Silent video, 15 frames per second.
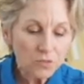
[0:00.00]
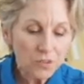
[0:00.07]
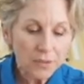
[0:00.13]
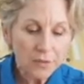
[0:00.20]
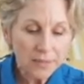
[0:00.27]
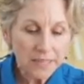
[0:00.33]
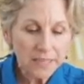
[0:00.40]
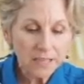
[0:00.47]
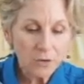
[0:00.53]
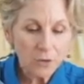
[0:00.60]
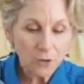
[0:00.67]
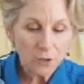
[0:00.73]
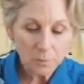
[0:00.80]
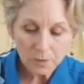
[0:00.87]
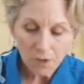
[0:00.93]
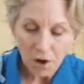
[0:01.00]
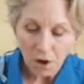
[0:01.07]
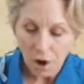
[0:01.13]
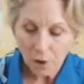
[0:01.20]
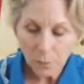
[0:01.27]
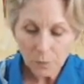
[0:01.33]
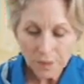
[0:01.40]
that are in herbs are
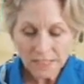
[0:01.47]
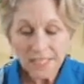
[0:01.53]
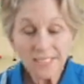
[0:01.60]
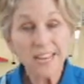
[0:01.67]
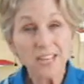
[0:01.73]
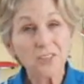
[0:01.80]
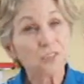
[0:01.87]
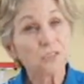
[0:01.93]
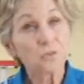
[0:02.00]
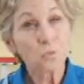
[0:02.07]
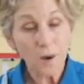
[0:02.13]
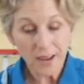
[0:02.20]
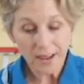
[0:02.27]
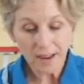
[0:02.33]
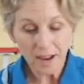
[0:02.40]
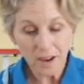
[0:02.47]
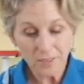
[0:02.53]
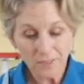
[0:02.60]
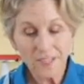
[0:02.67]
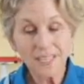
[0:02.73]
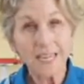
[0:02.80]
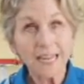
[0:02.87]
really nature's way of
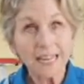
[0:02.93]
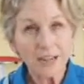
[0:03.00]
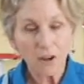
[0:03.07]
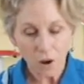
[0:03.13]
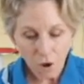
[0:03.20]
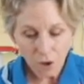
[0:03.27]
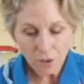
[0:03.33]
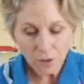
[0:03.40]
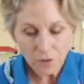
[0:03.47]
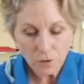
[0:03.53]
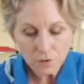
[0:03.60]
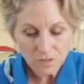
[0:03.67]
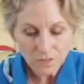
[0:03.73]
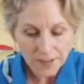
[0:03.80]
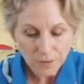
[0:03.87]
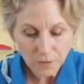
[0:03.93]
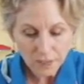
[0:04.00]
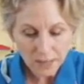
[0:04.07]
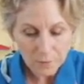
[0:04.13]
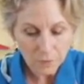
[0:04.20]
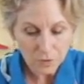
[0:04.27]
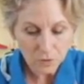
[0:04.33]
getting all of those
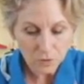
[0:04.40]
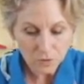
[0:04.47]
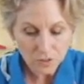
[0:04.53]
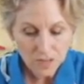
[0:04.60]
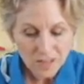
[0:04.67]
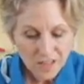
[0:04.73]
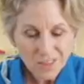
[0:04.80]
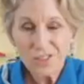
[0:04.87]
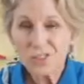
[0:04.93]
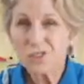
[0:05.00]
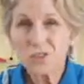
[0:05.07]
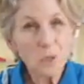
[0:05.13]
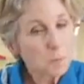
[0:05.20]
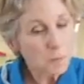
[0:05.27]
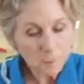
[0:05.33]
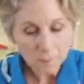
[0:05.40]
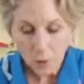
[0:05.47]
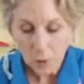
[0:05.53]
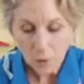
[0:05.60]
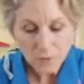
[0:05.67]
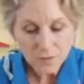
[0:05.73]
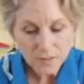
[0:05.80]
phytochemicals. Super
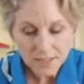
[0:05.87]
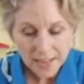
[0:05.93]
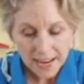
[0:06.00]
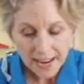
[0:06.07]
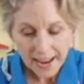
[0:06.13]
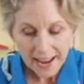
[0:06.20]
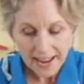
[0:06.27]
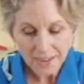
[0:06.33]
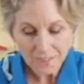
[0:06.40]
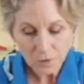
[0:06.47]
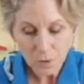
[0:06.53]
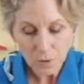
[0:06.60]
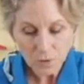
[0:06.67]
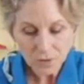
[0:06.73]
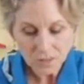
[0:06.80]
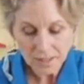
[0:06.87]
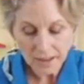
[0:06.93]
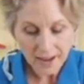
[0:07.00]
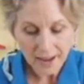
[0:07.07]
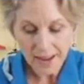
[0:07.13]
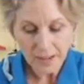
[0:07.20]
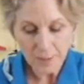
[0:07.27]
potent, and of course the
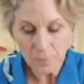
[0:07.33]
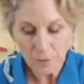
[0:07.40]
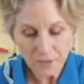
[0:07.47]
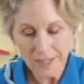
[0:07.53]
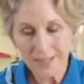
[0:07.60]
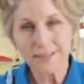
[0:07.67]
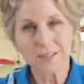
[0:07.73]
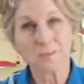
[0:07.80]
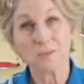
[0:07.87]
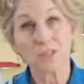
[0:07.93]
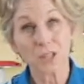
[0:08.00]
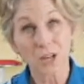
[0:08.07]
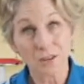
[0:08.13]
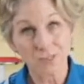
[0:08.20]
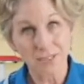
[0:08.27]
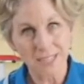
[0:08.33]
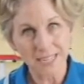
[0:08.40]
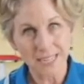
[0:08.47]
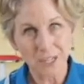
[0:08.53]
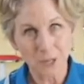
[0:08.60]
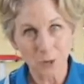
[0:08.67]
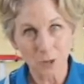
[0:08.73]
animal kingdom loves to eat
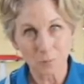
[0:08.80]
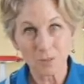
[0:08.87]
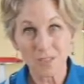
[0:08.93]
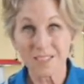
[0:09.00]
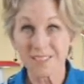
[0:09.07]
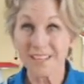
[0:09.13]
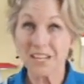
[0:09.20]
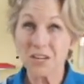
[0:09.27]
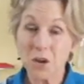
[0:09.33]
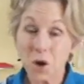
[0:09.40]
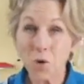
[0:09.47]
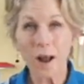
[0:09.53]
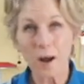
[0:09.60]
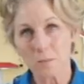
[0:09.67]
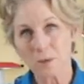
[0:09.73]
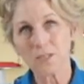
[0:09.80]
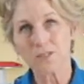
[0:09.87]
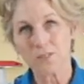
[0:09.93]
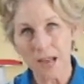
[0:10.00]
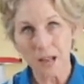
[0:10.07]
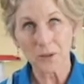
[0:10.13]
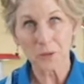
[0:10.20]
the herbs because they know how much
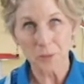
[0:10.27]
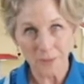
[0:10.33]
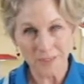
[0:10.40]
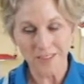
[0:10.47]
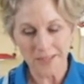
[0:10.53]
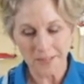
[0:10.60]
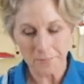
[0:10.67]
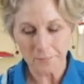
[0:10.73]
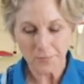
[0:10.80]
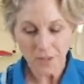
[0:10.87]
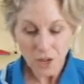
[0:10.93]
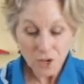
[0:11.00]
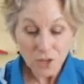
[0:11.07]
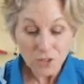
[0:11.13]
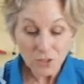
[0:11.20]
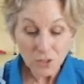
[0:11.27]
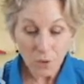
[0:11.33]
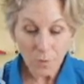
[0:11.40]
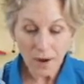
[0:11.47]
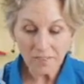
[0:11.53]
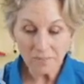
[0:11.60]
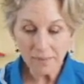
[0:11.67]
value is in it. So
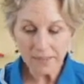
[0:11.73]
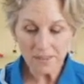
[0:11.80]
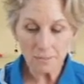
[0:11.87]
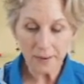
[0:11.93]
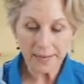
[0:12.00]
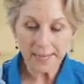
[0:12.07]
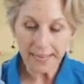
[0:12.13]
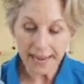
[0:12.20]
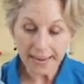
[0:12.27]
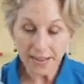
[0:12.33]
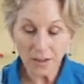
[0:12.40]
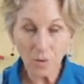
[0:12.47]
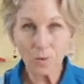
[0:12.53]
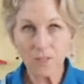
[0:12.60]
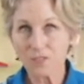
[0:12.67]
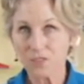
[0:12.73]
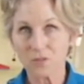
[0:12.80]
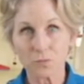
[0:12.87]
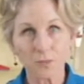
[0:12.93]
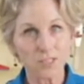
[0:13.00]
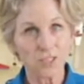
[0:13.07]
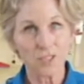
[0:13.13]
I've mixed my kale, which is
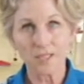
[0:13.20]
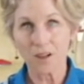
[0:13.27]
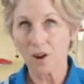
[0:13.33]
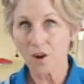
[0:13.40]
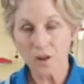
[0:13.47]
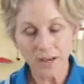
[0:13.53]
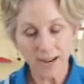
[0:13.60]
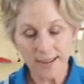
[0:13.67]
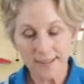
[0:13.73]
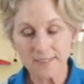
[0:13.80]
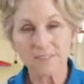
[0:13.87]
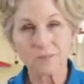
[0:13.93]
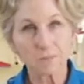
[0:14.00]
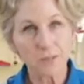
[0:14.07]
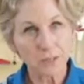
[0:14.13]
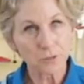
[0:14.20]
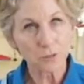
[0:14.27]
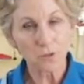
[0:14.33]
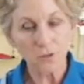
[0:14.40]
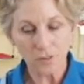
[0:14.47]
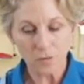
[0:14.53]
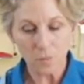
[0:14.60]
rich in all kinds of
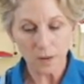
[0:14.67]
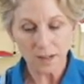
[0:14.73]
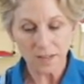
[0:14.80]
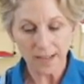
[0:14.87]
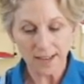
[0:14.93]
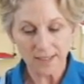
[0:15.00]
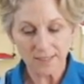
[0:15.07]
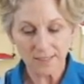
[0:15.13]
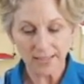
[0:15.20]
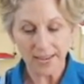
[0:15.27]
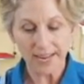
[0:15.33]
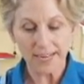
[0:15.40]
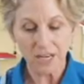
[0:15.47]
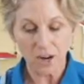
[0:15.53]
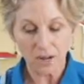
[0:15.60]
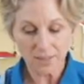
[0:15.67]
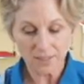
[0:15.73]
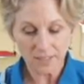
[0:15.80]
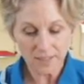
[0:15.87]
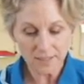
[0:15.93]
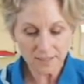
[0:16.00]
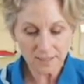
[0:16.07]
minerals as well as the
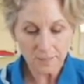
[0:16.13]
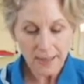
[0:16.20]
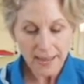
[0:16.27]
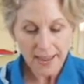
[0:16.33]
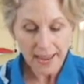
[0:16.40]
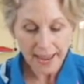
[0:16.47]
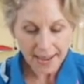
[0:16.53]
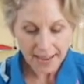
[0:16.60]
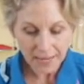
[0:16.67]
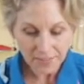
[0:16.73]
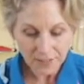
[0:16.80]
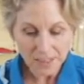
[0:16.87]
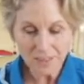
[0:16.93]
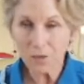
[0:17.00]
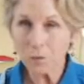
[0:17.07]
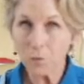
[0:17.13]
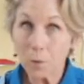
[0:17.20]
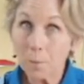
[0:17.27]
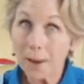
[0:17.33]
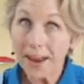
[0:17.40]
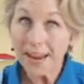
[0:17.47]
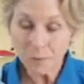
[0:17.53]
antioxidants, and I've got the
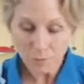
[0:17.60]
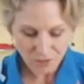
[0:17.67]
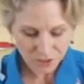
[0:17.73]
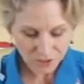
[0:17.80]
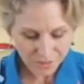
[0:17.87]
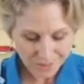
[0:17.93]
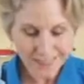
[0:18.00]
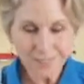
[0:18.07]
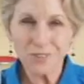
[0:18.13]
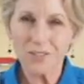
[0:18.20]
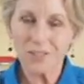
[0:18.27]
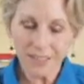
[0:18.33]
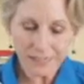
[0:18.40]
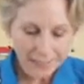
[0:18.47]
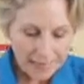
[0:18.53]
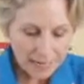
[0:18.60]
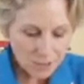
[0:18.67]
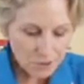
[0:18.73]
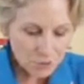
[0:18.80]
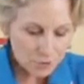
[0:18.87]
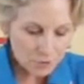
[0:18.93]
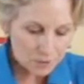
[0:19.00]
romaine, which gives us an
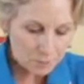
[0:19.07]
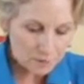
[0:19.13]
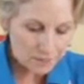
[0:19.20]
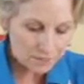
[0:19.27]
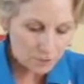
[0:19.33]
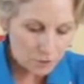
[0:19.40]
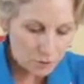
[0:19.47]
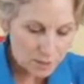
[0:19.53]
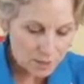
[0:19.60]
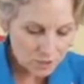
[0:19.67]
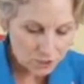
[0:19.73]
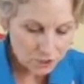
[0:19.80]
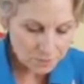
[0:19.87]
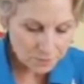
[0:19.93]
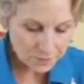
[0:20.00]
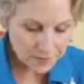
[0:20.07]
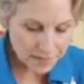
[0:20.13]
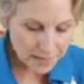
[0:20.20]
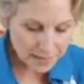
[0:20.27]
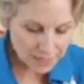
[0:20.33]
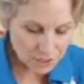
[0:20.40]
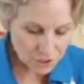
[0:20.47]
extra little bit of crunch.
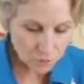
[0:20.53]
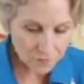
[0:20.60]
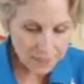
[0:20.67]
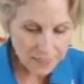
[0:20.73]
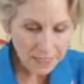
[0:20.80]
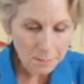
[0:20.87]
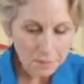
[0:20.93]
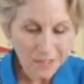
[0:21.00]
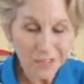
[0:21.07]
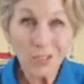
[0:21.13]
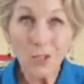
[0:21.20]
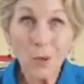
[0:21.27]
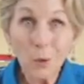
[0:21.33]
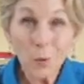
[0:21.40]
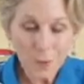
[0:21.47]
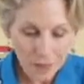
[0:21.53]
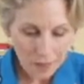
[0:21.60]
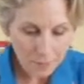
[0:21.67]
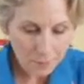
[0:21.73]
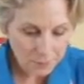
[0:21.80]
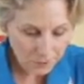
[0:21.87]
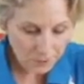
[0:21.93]
And so then I'm going to load
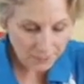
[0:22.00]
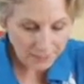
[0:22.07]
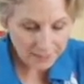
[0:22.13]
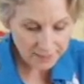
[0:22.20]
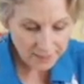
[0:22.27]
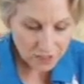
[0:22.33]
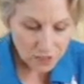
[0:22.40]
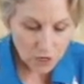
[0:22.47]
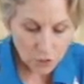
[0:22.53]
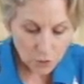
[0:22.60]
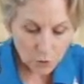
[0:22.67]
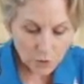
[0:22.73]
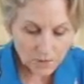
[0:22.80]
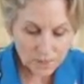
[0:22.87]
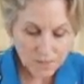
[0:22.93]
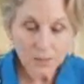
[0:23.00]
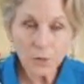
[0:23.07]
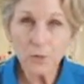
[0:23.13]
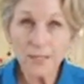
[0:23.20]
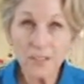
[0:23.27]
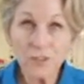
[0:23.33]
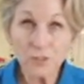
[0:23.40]
up the greens. Notice that the
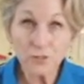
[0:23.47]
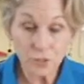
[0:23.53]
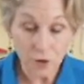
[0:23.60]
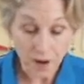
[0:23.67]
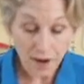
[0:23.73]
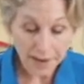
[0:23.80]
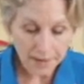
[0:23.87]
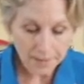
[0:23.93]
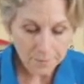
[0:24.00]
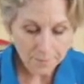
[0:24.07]
greens are dry